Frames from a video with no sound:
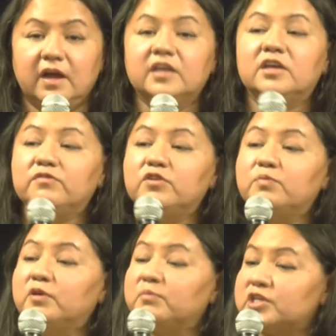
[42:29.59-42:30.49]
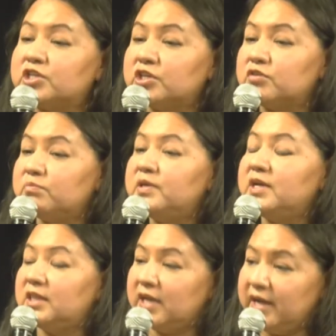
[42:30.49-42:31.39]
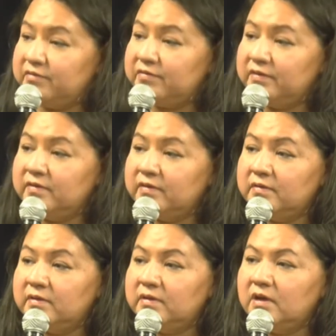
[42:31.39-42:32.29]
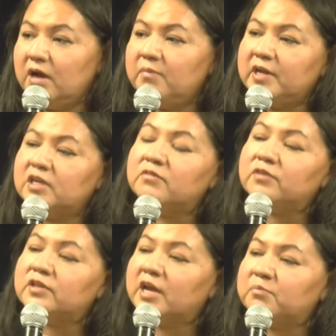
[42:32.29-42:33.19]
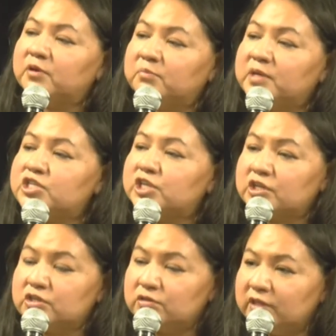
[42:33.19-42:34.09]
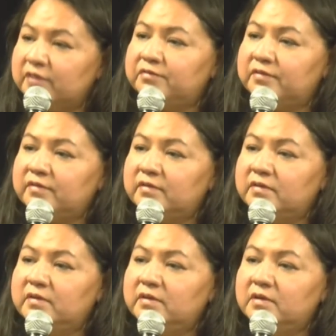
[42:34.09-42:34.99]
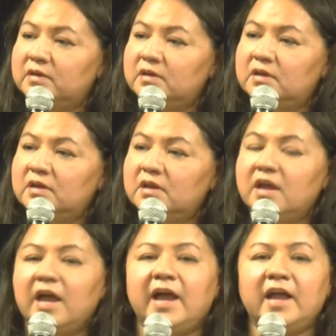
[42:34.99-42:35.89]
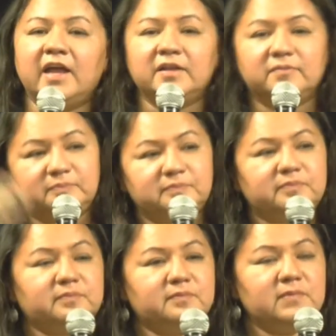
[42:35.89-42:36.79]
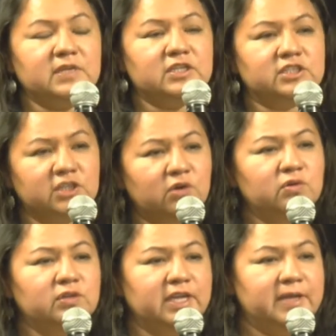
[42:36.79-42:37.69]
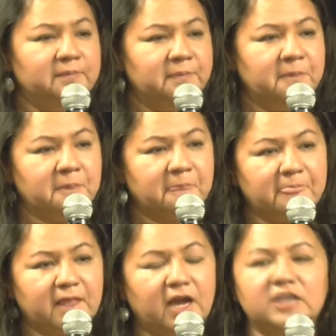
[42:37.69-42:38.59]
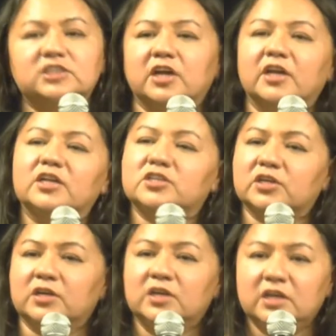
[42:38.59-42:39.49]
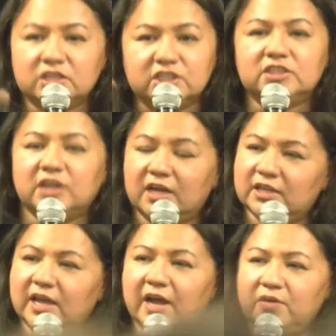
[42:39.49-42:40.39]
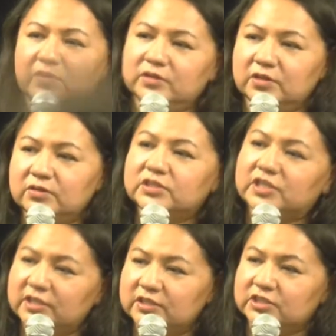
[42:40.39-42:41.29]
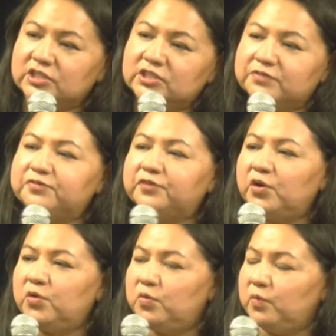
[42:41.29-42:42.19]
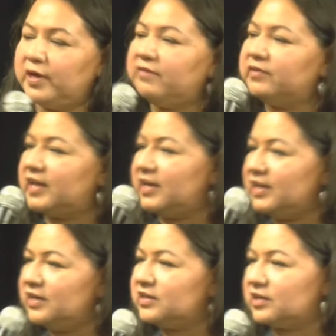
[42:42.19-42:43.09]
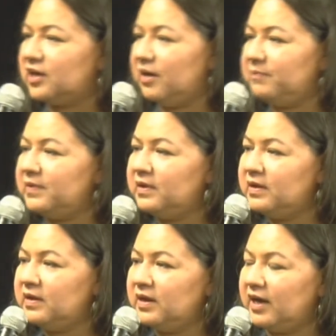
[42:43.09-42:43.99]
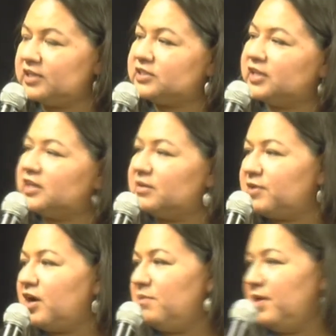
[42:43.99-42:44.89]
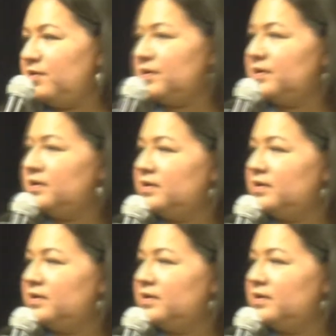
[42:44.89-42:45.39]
I give you permission to be alive. I'm going to give you that permission to live. And slowly, I started to just allow those tears just to flow whenever they needed to come. I just let them come out.